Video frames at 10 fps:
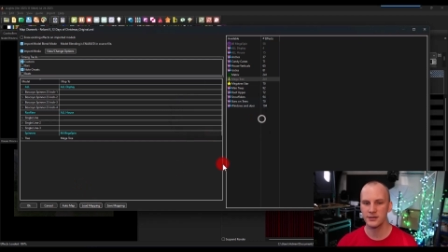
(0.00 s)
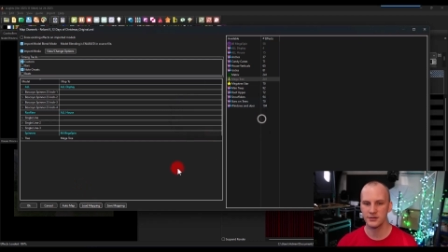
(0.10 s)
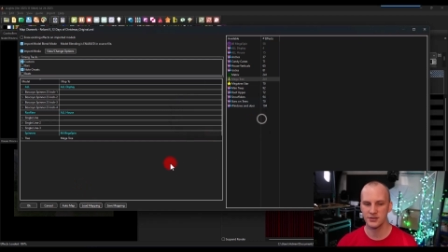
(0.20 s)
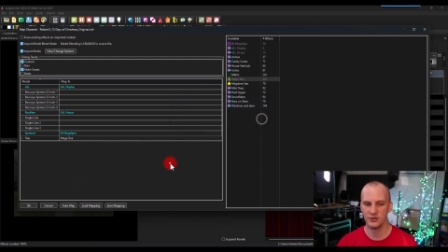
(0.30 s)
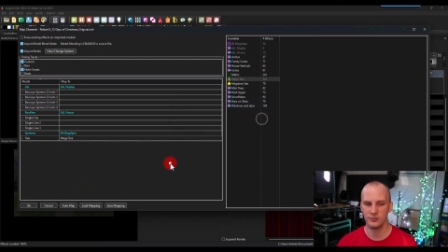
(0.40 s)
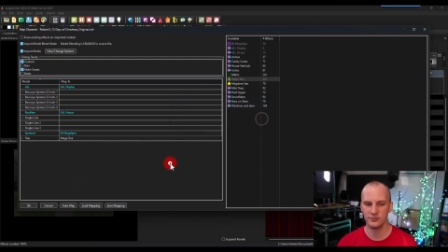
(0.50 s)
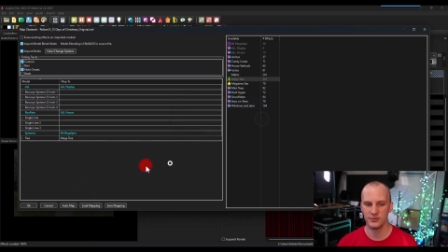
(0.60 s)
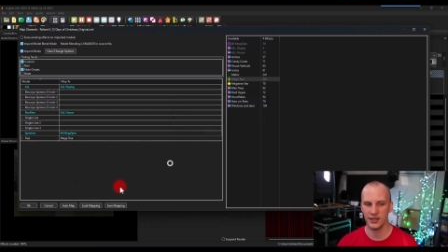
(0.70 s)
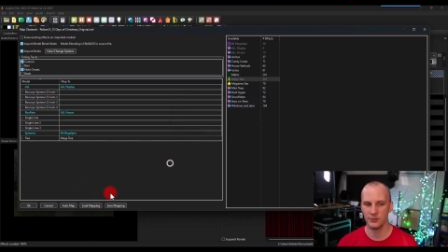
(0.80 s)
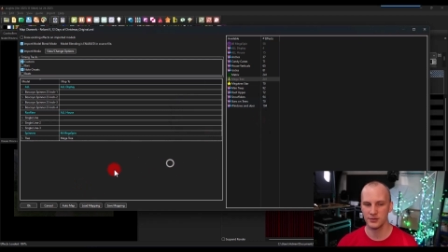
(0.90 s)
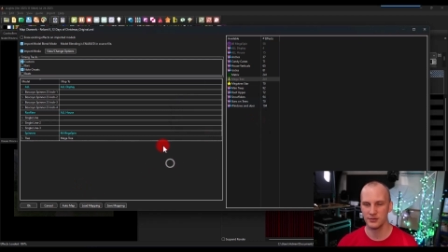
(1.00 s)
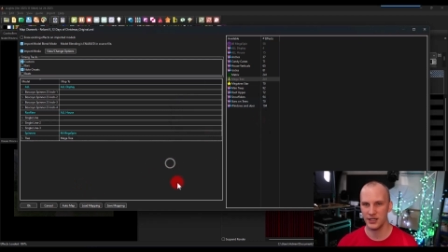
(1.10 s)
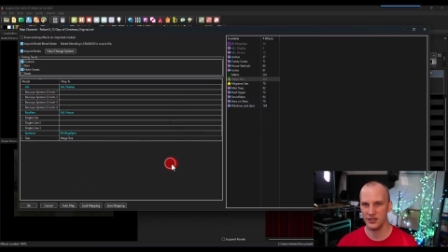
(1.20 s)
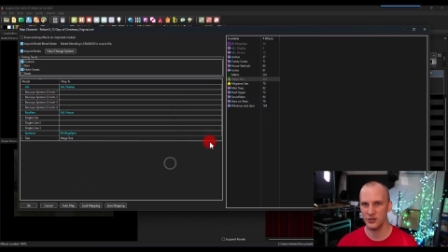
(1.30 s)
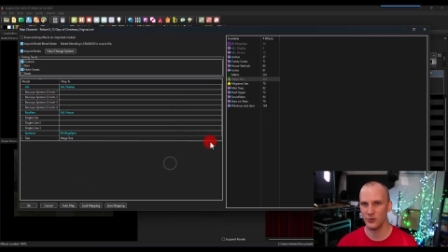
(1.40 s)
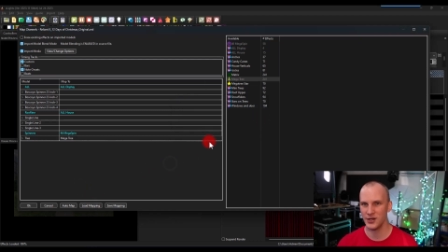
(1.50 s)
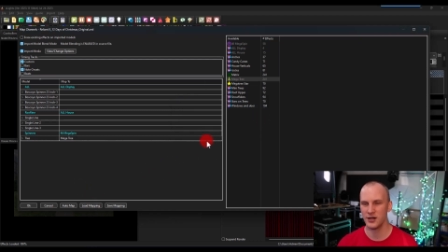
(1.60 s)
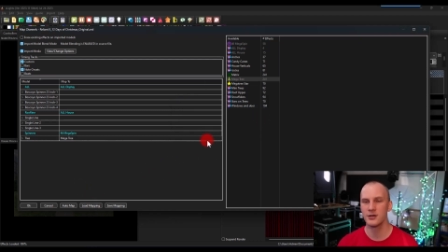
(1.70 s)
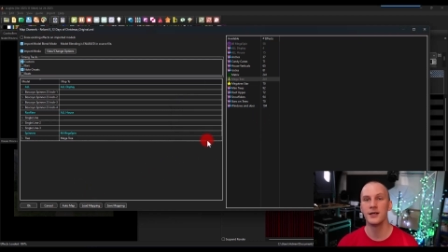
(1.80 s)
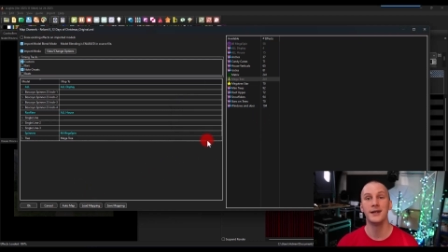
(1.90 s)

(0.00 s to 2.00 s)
So I would hit no there,